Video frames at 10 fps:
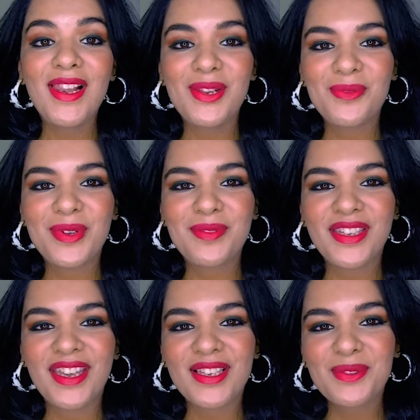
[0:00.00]
Hello
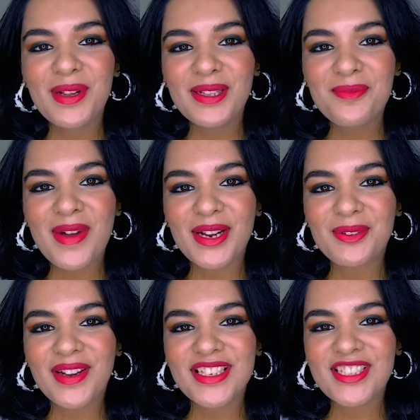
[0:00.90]
baby cakes, welcome
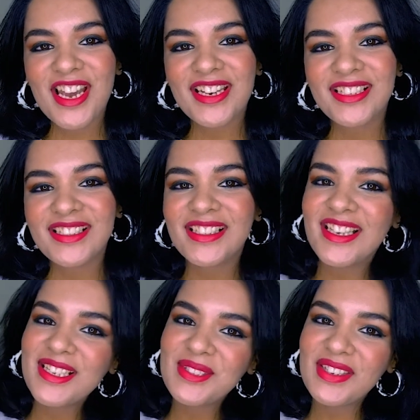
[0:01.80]
back to my
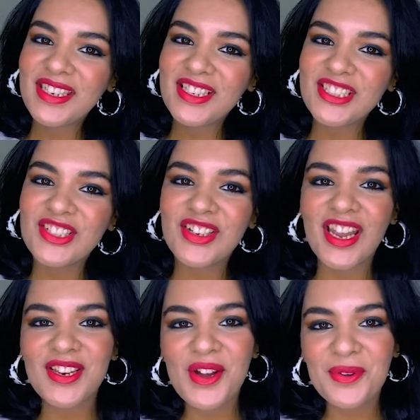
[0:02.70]
channel. It's Skincare
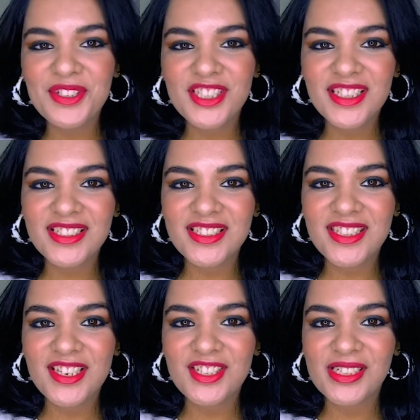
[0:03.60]
and you're watching
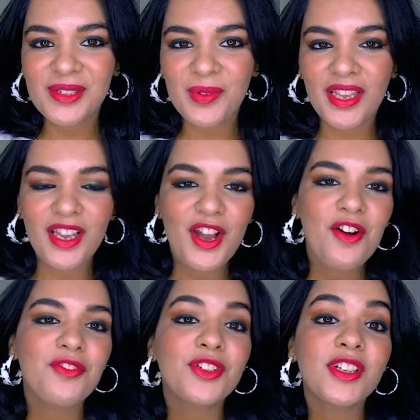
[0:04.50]
Quintessentially Me.
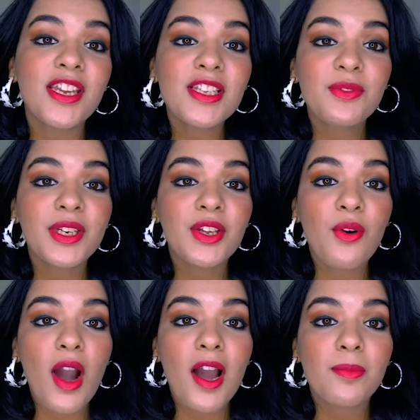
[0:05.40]
For today's
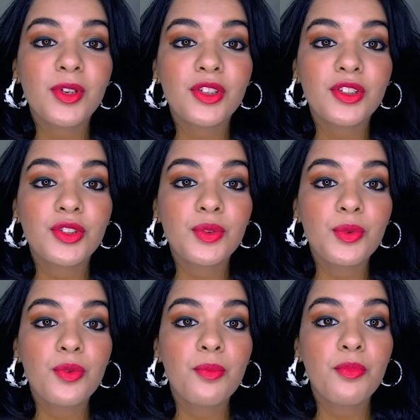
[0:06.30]
video, I'm gonna
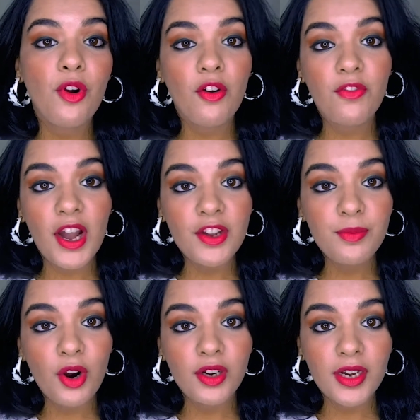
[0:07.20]
do
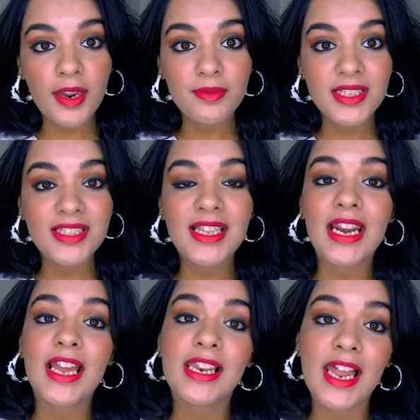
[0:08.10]
5 product empties
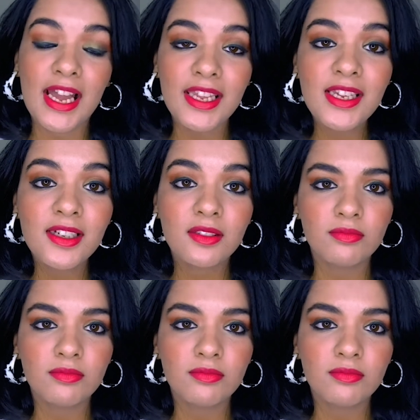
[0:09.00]
that I like.